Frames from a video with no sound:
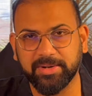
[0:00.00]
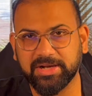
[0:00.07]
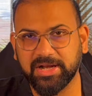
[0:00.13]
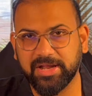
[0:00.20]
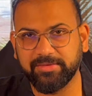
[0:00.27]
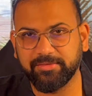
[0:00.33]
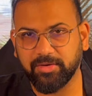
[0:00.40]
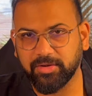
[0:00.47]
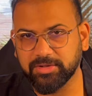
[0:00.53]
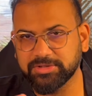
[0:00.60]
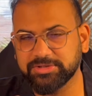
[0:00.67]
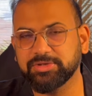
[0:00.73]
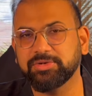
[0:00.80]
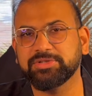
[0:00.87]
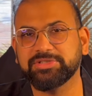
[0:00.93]
Clive
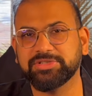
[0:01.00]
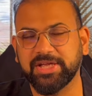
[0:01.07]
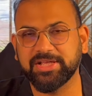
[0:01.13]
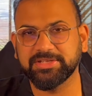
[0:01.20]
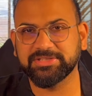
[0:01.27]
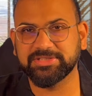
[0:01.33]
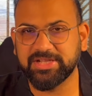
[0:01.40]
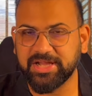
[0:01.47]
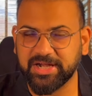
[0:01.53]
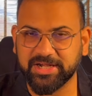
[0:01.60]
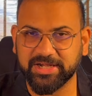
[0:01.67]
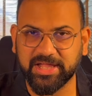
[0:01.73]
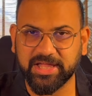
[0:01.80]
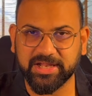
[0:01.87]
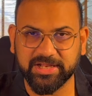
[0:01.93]
also changed the
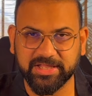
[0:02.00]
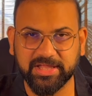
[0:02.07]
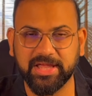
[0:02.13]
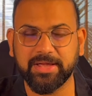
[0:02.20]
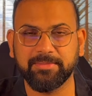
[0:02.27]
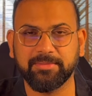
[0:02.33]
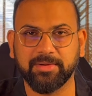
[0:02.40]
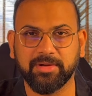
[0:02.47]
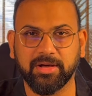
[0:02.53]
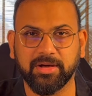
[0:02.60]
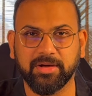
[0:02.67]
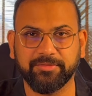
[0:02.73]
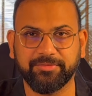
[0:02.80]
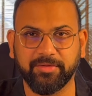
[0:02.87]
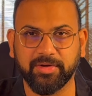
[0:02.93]
entire game
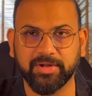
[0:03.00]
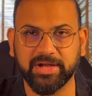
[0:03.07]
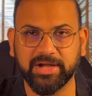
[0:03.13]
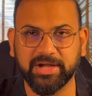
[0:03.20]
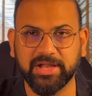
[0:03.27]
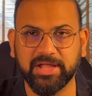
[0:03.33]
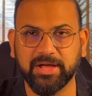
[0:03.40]
for India.